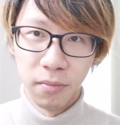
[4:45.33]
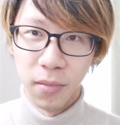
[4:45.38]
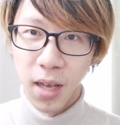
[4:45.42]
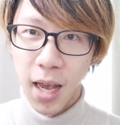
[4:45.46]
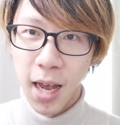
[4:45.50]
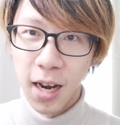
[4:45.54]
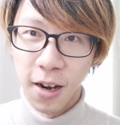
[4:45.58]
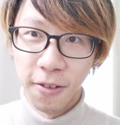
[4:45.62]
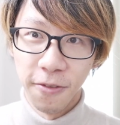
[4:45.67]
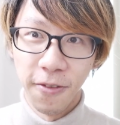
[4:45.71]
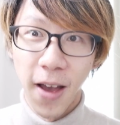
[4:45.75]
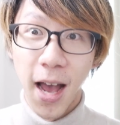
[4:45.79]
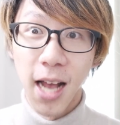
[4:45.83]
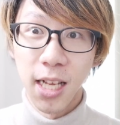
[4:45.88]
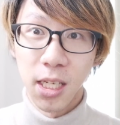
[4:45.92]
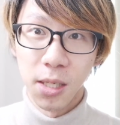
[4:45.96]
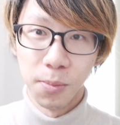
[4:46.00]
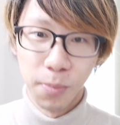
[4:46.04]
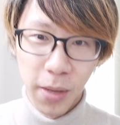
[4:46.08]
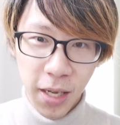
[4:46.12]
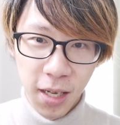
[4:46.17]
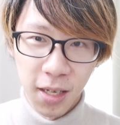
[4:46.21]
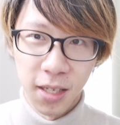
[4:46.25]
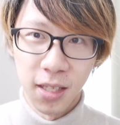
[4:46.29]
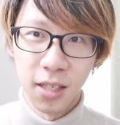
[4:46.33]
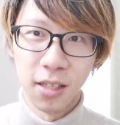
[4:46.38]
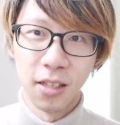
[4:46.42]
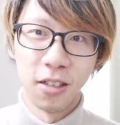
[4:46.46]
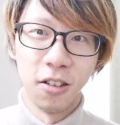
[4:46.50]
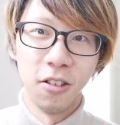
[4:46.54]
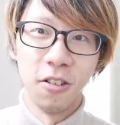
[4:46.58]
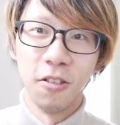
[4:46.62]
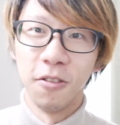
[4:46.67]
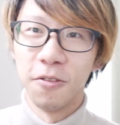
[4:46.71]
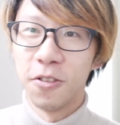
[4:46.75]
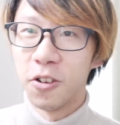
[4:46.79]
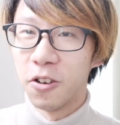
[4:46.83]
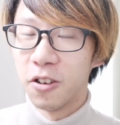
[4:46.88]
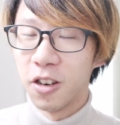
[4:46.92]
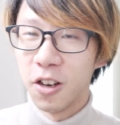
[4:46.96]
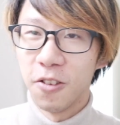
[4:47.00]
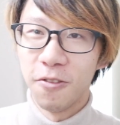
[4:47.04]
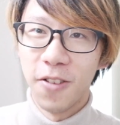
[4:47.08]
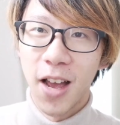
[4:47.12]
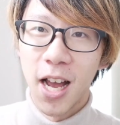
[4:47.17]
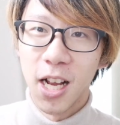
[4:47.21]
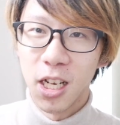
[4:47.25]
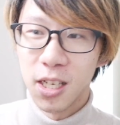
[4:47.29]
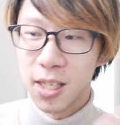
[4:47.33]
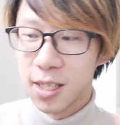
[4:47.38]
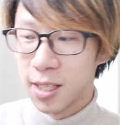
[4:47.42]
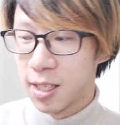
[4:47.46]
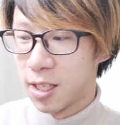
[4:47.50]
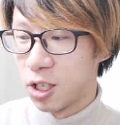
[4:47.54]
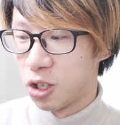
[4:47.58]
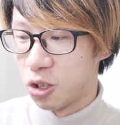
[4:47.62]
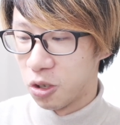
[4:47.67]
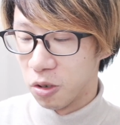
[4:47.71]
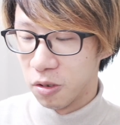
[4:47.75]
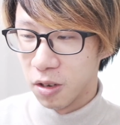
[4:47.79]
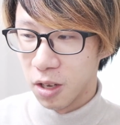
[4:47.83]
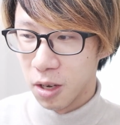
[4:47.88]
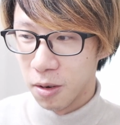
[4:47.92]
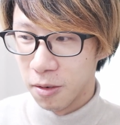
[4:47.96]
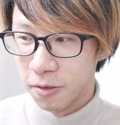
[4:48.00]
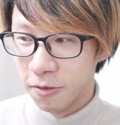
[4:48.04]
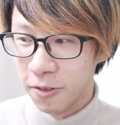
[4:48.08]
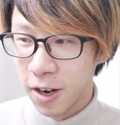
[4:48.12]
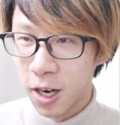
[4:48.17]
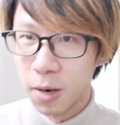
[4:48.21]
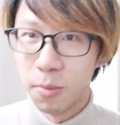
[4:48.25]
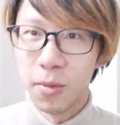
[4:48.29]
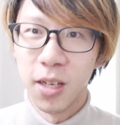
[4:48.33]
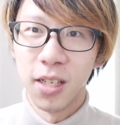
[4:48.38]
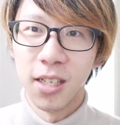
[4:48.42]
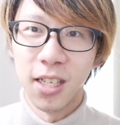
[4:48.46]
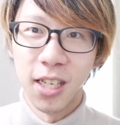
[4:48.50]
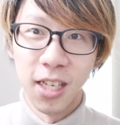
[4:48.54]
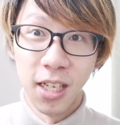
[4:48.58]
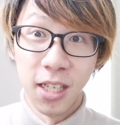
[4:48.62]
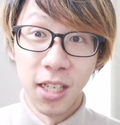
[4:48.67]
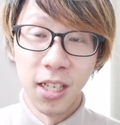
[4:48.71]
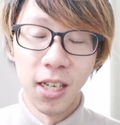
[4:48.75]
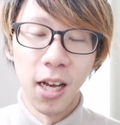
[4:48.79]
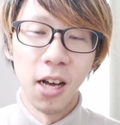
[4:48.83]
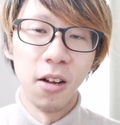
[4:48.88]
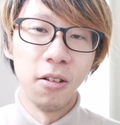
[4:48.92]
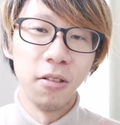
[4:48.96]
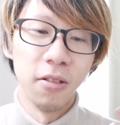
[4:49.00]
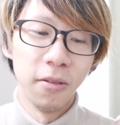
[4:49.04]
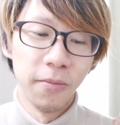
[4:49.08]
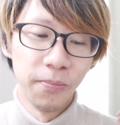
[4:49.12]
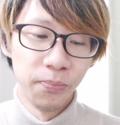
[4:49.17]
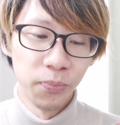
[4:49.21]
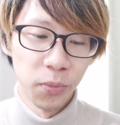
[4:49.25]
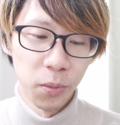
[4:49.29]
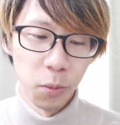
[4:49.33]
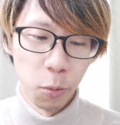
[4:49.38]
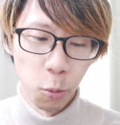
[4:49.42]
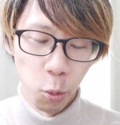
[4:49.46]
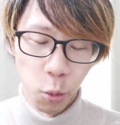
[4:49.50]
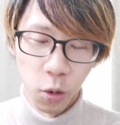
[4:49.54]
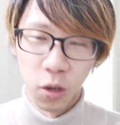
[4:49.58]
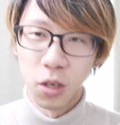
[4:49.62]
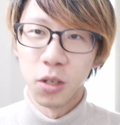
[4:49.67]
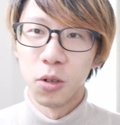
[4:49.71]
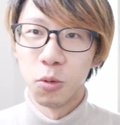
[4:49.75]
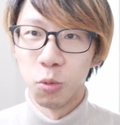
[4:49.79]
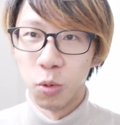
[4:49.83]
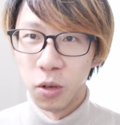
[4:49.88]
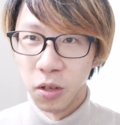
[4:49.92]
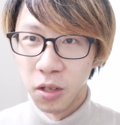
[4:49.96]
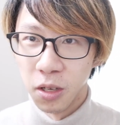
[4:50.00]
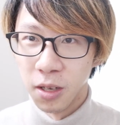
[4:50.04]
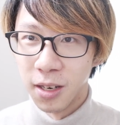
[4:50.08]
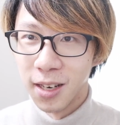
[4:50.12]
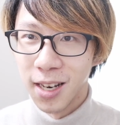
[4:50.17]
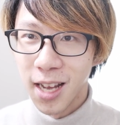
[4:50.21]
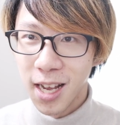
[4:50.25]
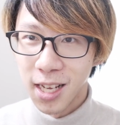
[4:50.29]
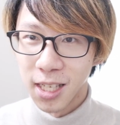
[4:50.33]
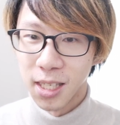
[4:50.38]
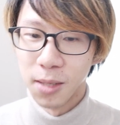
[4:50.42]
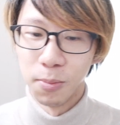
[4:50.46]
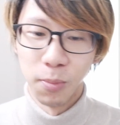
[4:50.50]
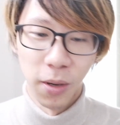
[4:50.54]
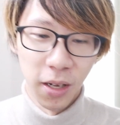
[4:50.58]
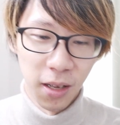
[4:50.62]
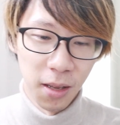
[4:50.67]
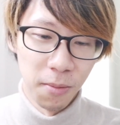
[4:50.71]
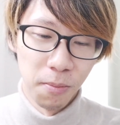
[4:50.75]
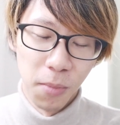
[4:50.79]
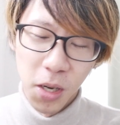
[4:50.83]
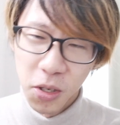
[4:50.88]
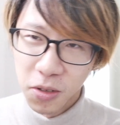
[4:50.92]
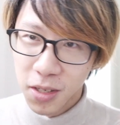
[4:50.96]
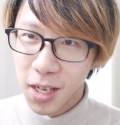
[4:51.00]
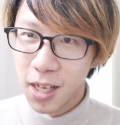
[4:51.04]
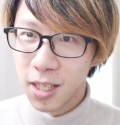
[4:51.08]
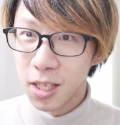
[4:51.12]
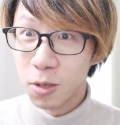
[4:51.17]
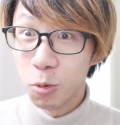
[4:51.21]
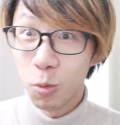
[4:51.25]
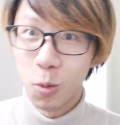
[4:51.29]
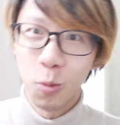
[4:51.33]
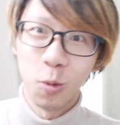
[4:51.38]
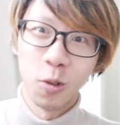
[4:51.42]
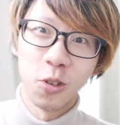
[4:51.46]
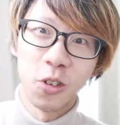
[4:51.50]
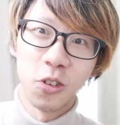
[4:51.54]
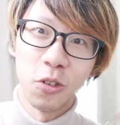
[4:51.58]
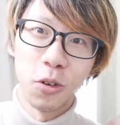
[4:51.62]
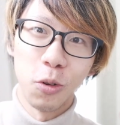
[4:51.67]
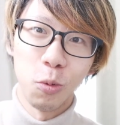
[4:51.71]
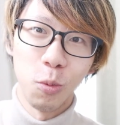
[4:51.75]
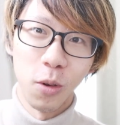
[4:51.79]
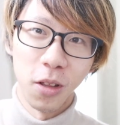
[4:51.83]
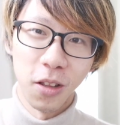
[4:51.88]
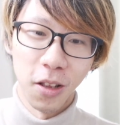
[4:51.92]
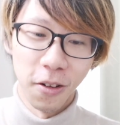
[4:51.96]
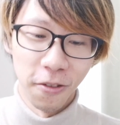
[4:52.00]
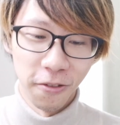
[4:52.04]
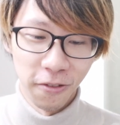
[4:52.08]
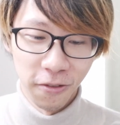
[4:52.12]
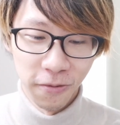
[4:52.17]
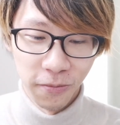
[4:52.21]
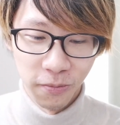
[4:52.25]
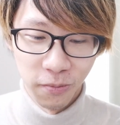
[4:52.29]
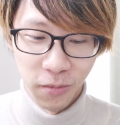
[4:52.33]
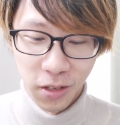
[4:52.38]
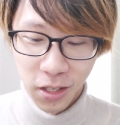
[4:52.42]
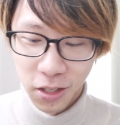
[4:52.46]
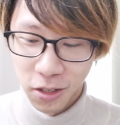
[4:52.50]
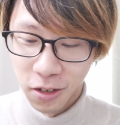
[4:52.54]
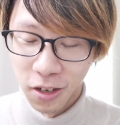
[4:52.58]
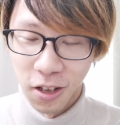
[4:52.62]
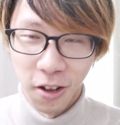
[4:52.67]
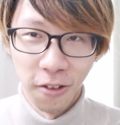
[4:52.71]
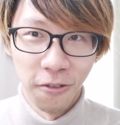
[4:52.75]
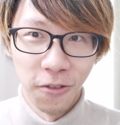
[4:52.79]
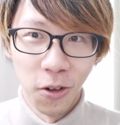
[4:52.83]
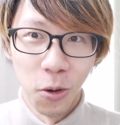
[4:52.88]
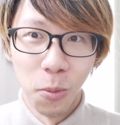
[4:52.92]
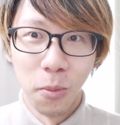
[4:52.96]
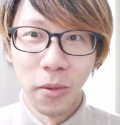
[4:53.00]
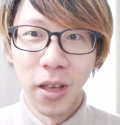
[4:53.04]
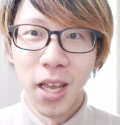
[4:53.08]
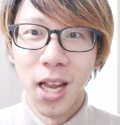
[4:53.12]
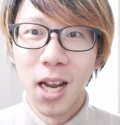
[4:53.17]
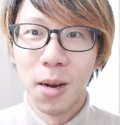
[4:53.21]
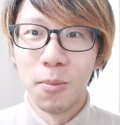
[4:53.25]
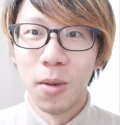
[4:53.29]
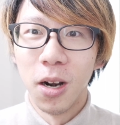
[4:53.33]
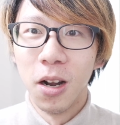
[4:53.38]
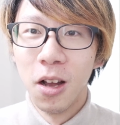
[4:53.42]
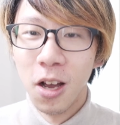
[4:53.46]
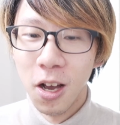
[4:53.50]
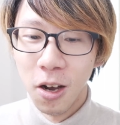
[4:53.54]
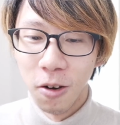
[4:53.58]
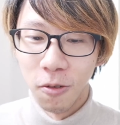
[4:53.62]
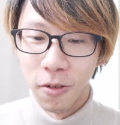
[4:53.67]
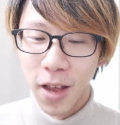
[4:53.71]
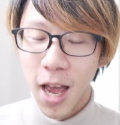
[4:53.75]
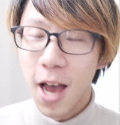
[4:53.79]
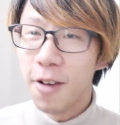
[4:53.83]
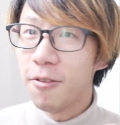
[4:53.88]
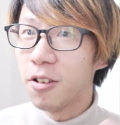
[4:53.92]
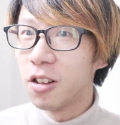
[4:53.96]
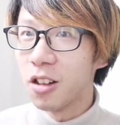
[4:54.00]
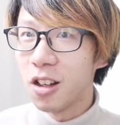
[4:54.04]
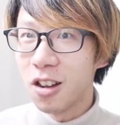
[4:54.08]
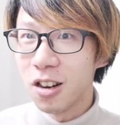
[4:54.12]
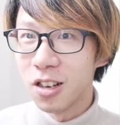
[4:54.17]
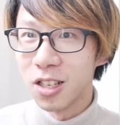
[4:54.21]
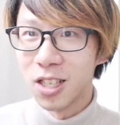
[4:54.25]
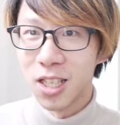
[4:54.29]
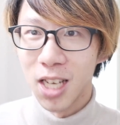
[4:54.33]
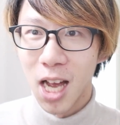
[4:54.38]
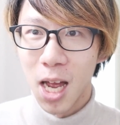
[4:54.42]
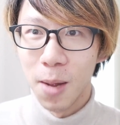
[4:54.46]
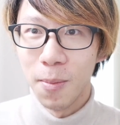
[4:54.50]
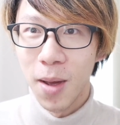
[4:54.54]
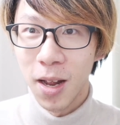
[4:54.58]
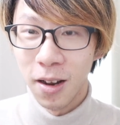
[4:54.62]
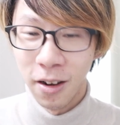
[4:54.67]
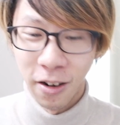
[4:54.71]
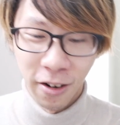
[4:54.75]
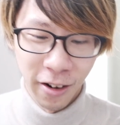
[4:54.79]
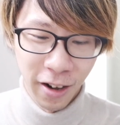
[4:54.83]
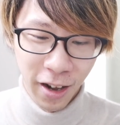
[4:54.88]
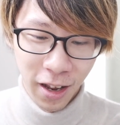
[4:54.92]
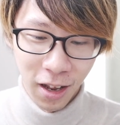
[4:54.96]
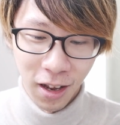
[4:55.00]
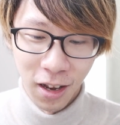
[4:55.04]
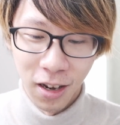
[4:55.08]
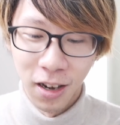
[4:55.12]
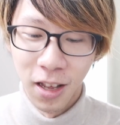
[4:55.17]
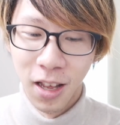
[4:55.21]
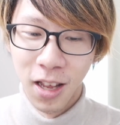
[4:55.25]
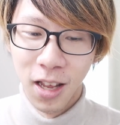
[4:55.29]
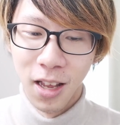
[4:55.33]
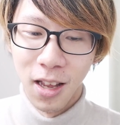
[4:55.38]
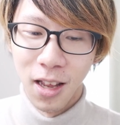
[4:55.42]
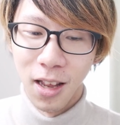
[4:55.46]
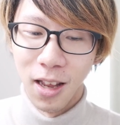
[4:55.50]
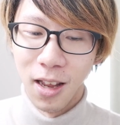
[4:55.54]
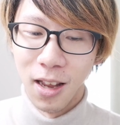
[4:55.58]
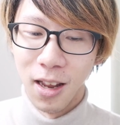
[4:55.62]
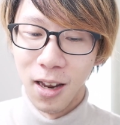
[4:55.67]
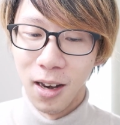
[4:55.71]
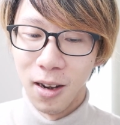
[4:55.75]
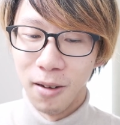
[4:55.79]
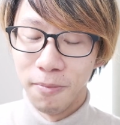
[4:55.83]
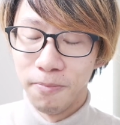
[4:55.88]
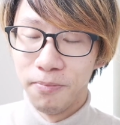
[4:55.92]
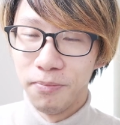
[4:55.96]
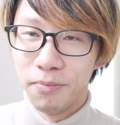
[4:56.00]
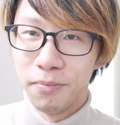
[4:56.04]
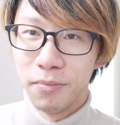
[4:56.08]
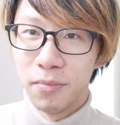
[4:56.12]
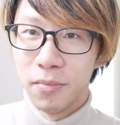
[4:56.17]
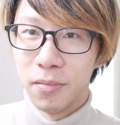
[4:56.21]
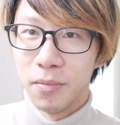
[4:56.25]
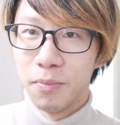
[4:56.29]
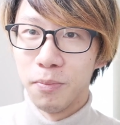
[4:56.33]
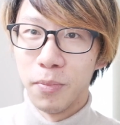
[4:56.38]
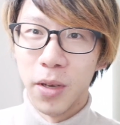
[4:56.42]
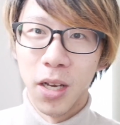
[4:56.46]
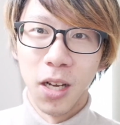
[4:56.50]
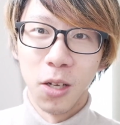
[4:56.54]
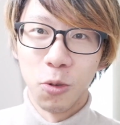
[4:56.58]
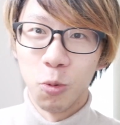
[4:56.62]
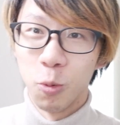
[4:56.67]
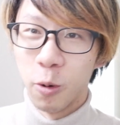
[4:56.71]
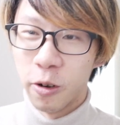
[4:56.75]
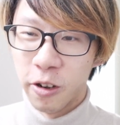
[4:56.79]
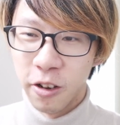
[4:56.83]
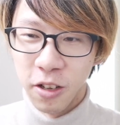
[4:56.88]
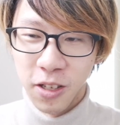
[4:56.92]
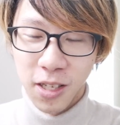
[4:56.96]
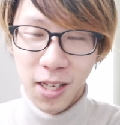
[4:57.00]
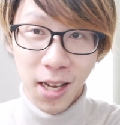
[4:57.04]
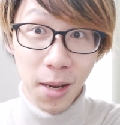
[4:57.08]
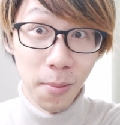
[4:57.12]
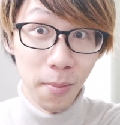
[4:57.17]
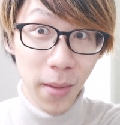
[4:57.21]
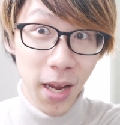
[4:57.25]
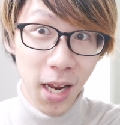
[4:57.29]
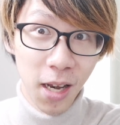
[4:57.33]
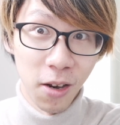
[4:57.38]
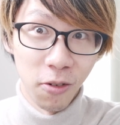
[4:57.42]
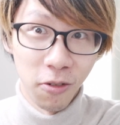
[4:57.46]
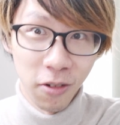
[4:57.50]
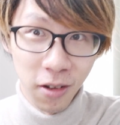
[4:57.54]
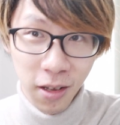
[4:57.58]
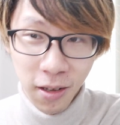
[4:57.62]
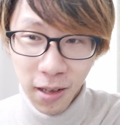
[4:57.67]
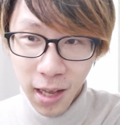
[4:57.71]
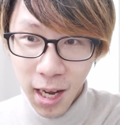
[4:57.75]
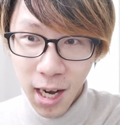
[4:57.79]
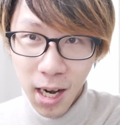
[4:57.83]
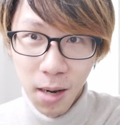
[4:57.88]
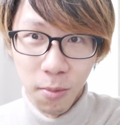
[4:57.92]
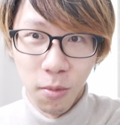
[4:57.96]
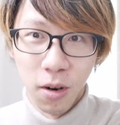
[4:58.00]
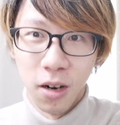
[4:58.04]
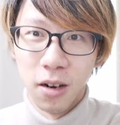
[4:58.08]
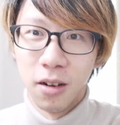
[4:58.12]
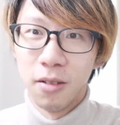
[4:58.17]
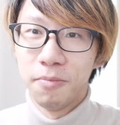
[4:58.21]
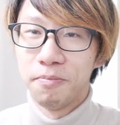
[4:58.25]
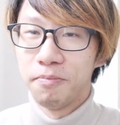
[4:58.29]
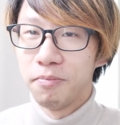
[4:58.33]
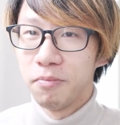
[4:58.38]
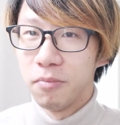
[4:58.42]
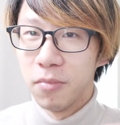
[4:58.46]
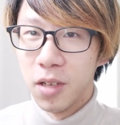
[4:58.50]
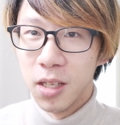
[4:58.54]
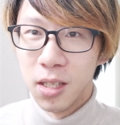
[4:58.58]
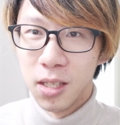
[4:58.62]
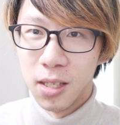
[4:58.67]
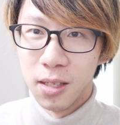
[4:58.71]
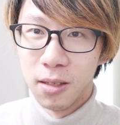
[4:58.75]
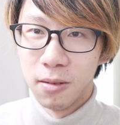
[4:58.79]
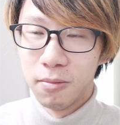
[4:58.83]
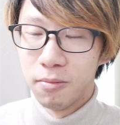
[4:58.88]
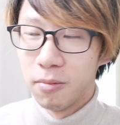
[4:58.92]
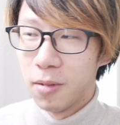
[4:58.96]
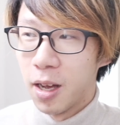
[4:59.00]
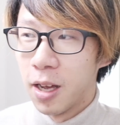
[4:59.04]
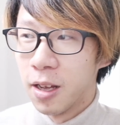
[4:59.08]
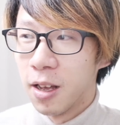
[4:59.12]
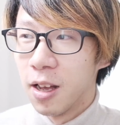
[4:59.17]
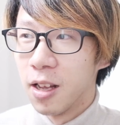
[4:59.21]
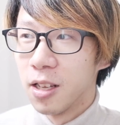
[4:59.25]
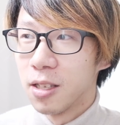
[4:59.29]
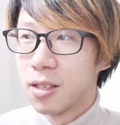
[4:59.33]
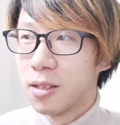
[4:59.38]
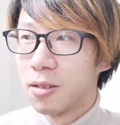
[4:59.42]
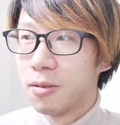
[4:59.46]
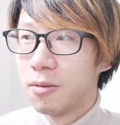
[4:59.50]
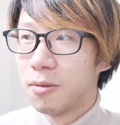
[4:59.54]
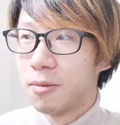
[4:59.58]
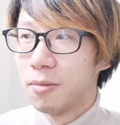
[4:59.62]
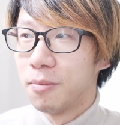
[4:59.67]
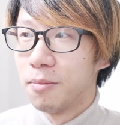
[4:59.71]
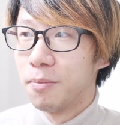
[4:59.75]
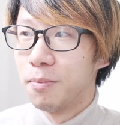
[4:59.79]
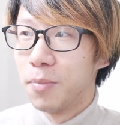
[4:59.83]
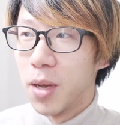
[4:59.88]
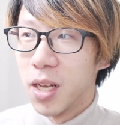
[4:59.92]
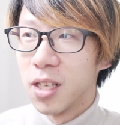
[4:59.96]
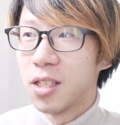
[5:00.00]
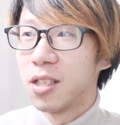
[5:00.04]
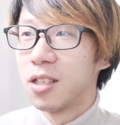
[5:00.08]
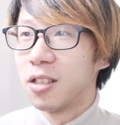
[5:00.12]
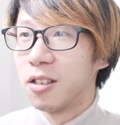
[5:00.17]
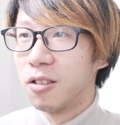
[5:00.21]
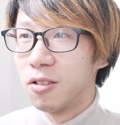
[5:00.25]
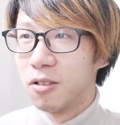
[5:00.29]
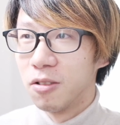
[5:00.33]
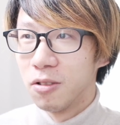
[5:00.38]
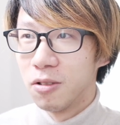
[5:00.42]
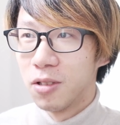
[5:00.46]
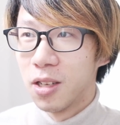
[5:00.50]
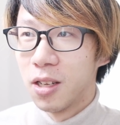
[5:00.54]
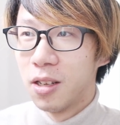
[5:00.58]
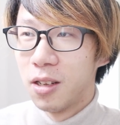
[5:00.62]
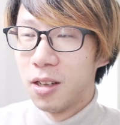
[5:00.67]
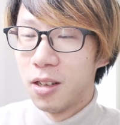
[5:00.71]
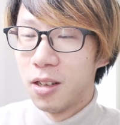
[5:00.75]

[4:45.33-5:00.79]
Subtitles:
at a fast pace. So if you're in a fast shooting environment, TTL works really nice. But in most cases when we're shooting with a sort of like a film camera, we have a lot of time at our hand, and because we're using a manual camera, it's, I guess, best to use